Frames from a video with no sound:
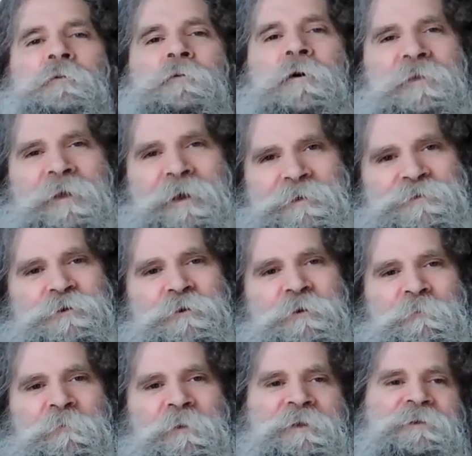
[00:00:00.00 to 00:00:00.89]
Well, that's
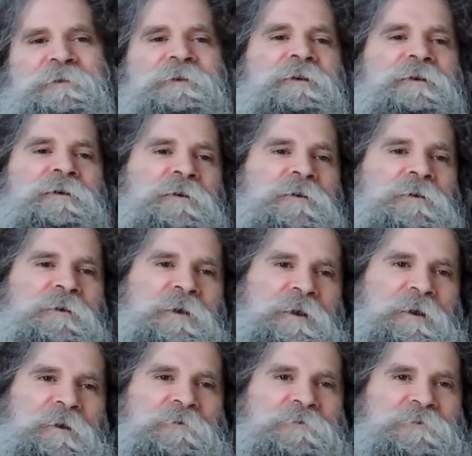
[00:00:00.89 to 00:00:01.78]
your opinion.
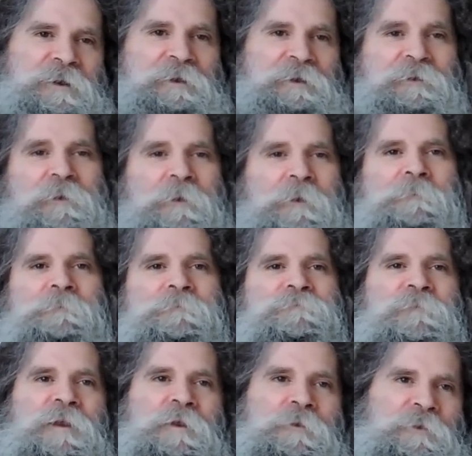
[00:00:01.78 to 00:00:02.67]
And I was like,
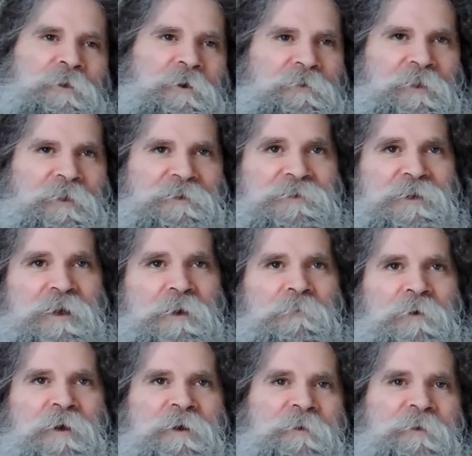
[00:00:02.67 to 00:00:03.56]
no, that's
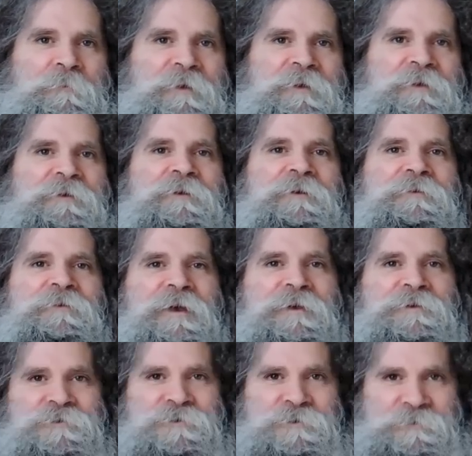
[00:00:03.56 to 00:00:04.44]
not my opinion.
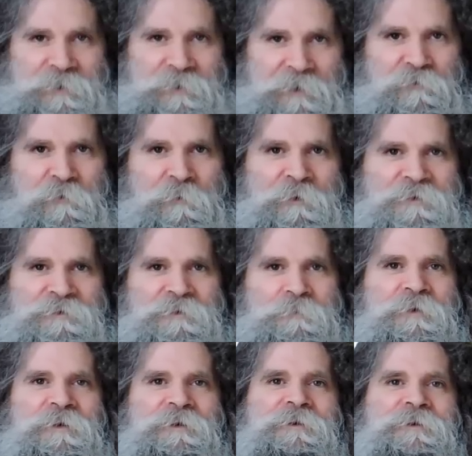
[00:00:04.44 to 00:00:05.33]
That's everybody's
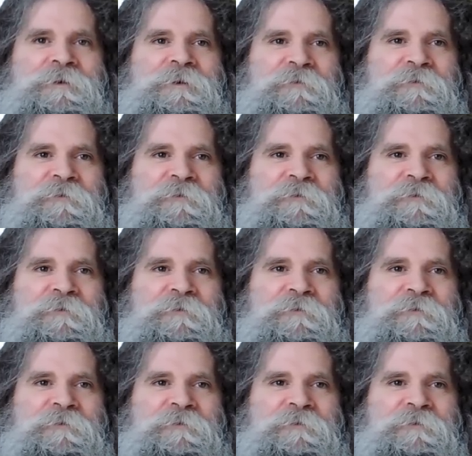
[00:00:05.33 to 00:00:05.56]
opinion.